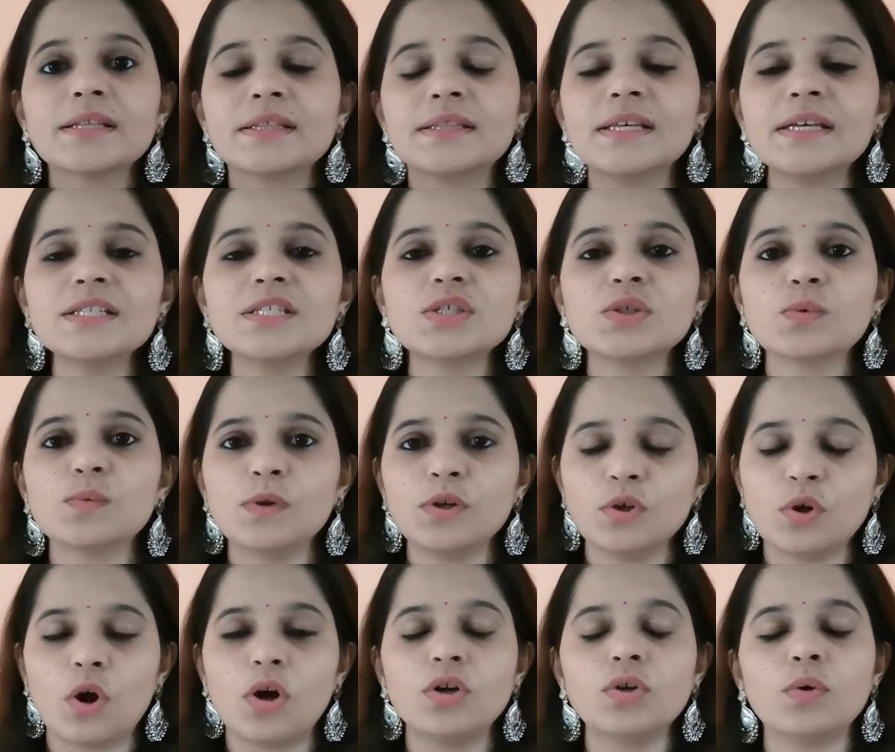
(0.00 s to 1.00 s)
This
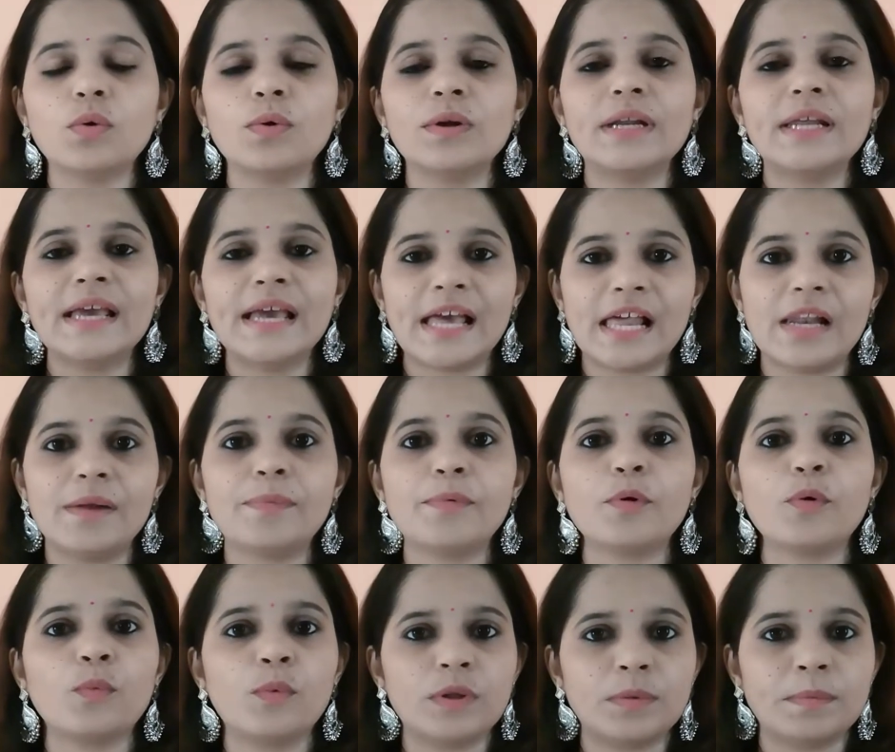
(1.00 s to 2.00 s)
will not only
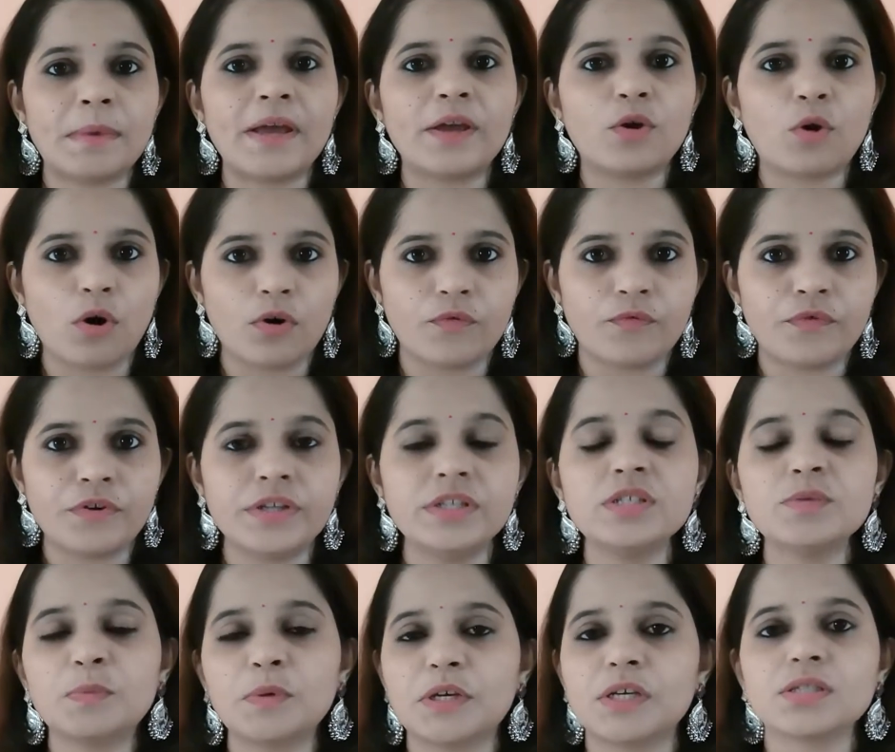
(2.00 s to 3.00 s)
help with my
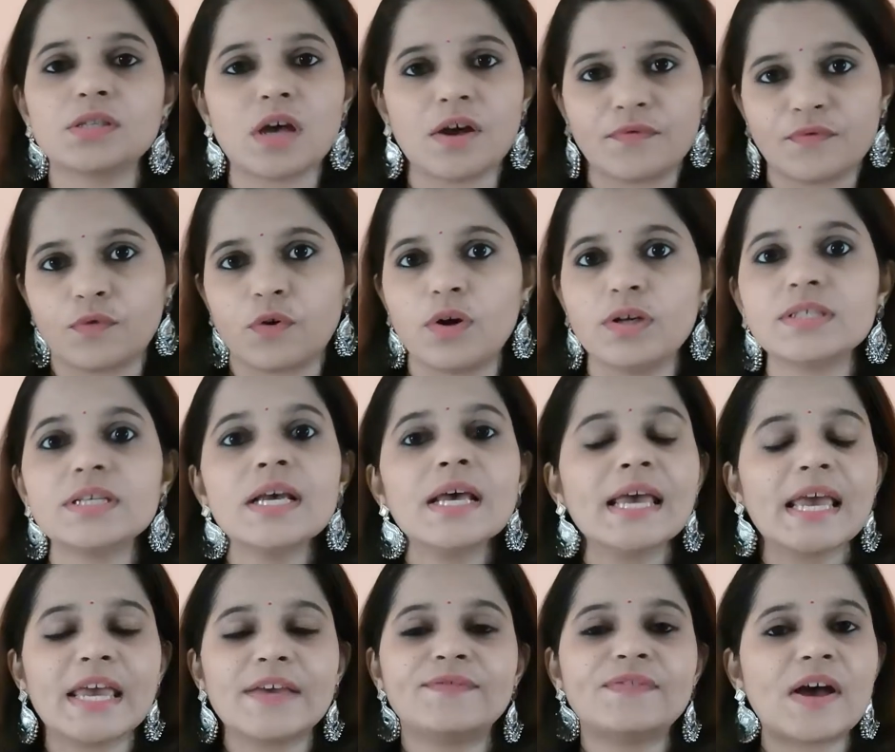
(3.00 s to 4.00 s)
confidence, because of course
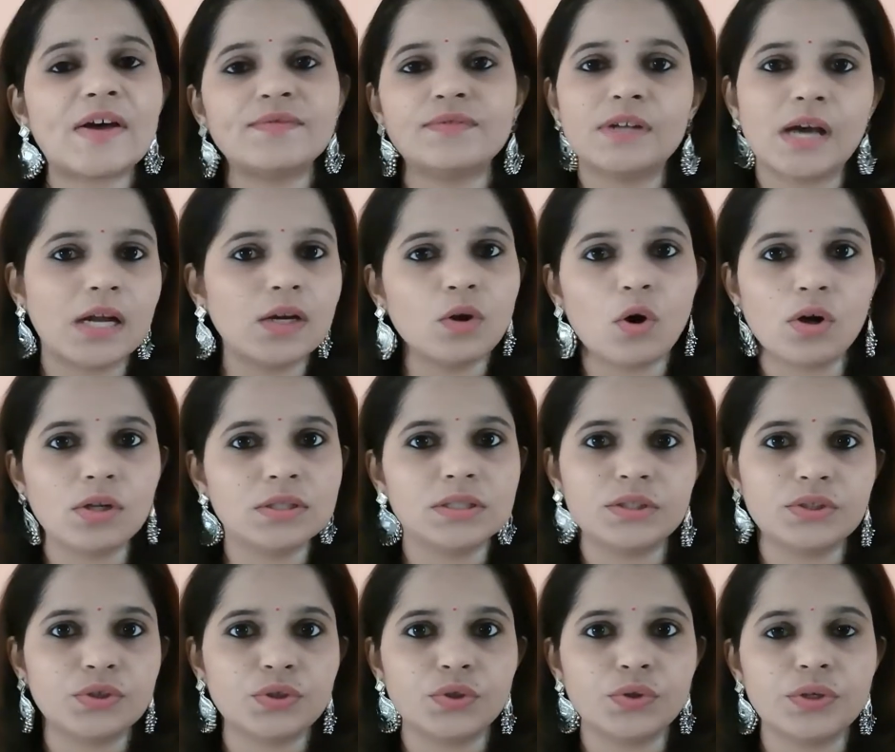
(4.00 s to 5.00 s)
if I have done all
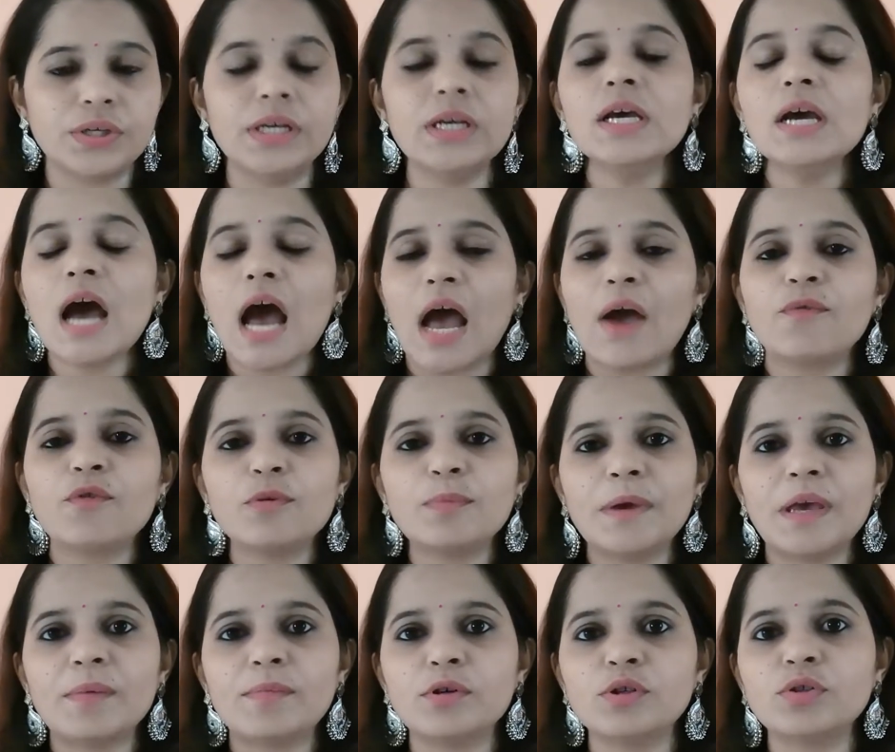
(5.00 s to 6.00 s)
the theory, I
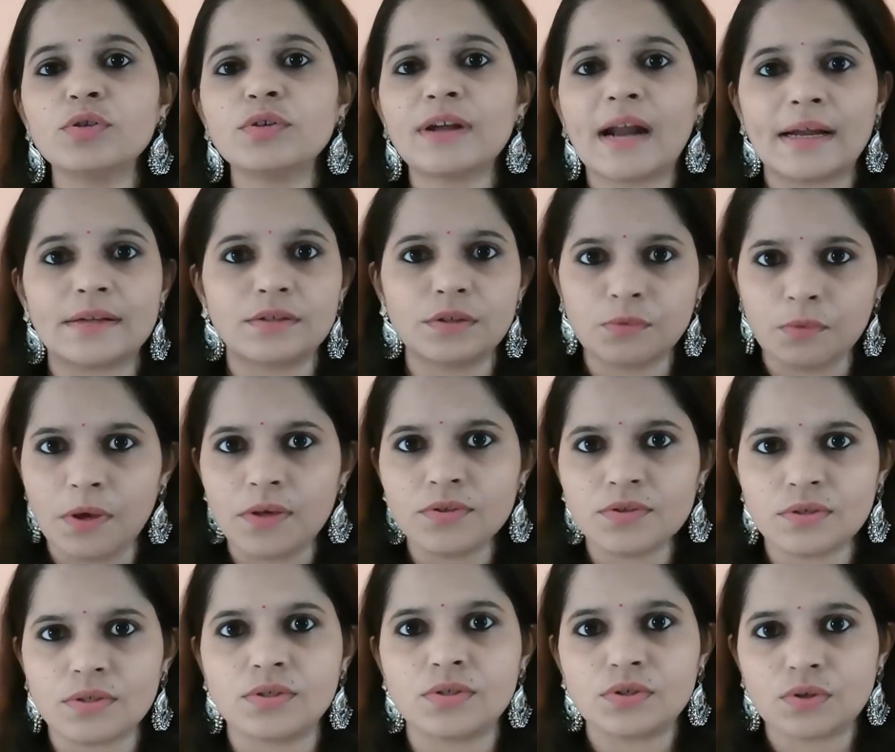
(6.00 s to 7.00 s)
would be able to crack the
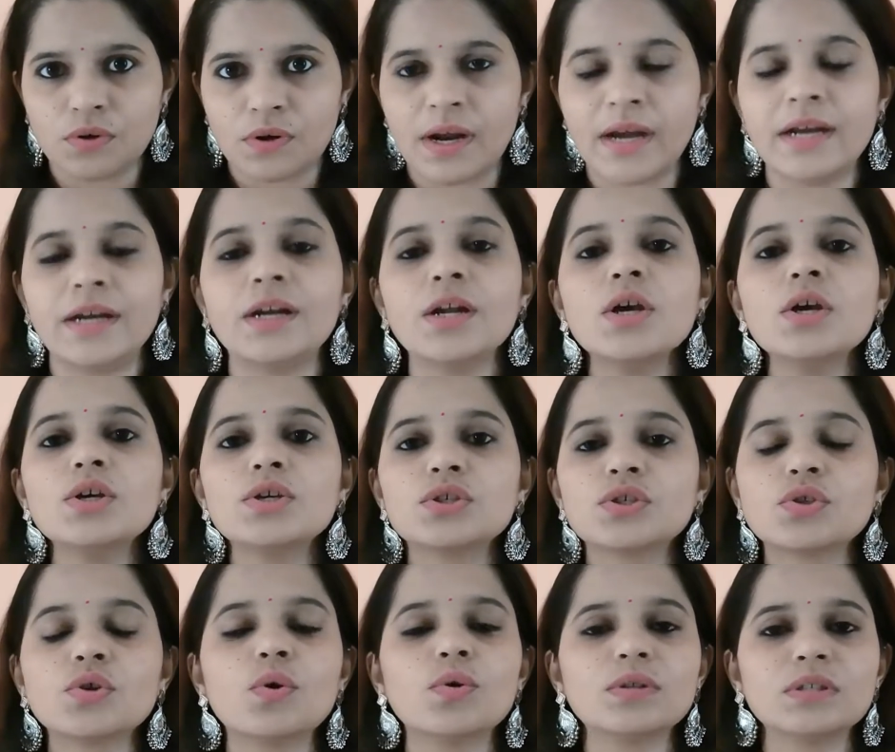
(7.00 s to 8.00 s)
questions,
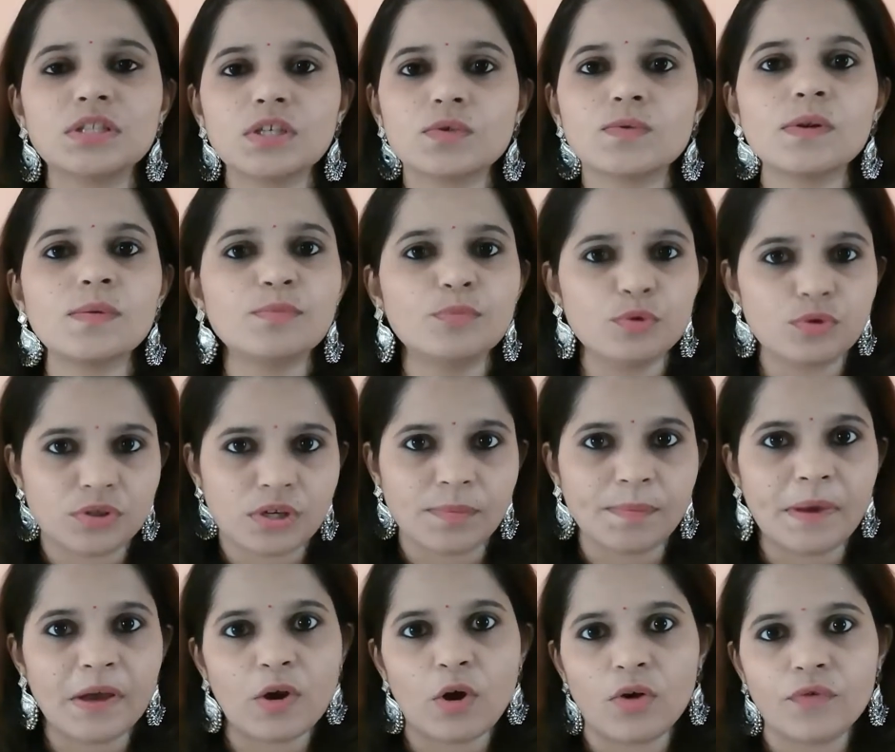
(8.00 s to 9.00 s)
right? So this will boost
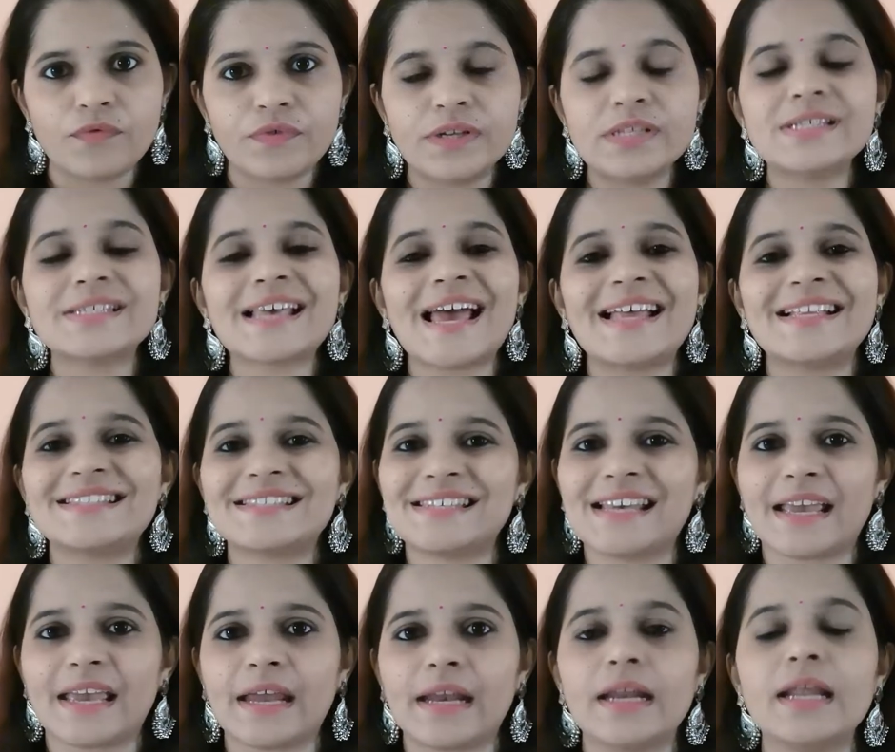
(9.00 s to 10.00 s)
up my confidence, and
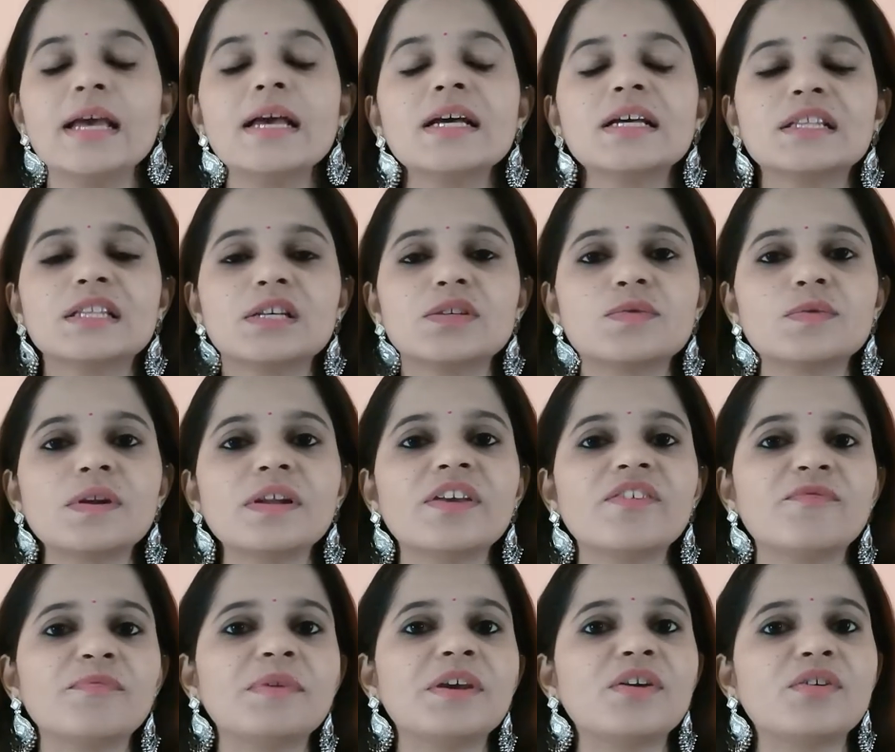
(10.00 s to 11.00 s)
second, this will
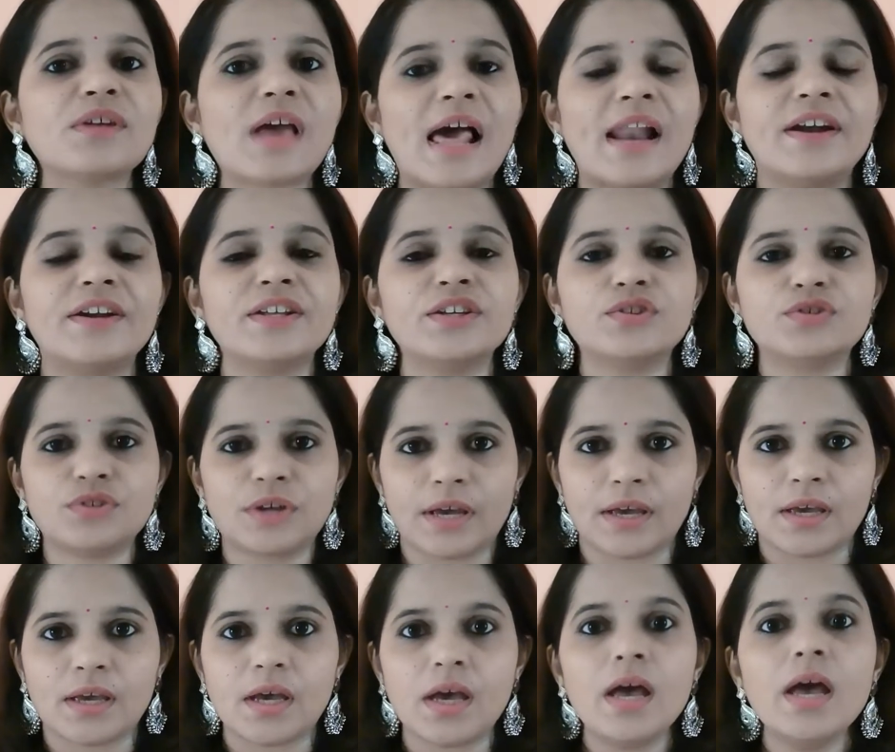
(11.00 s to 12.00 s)
give me a reality
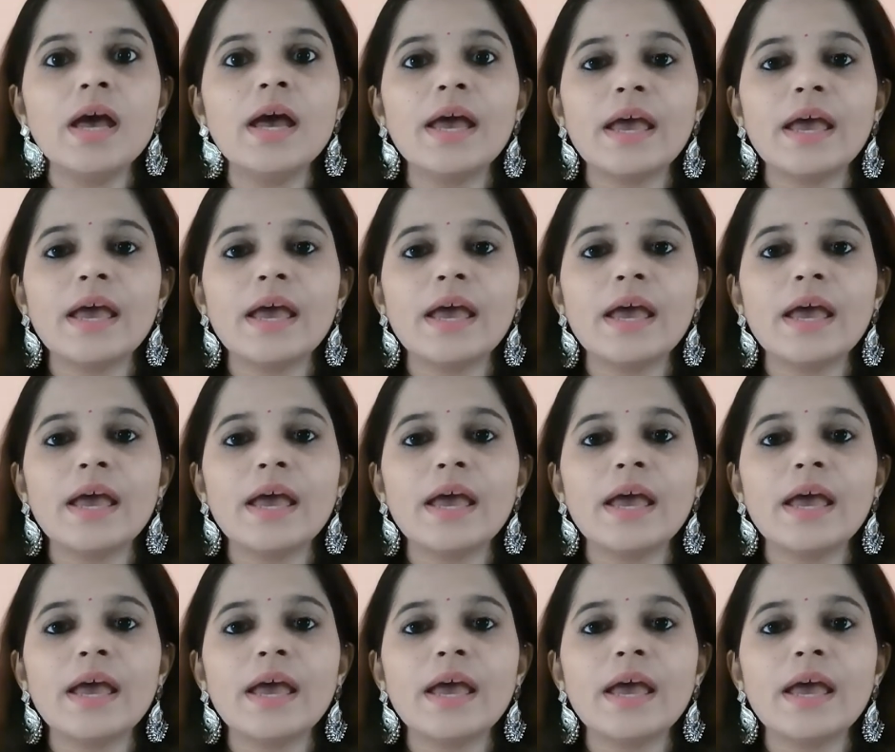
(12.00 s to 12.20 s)
check.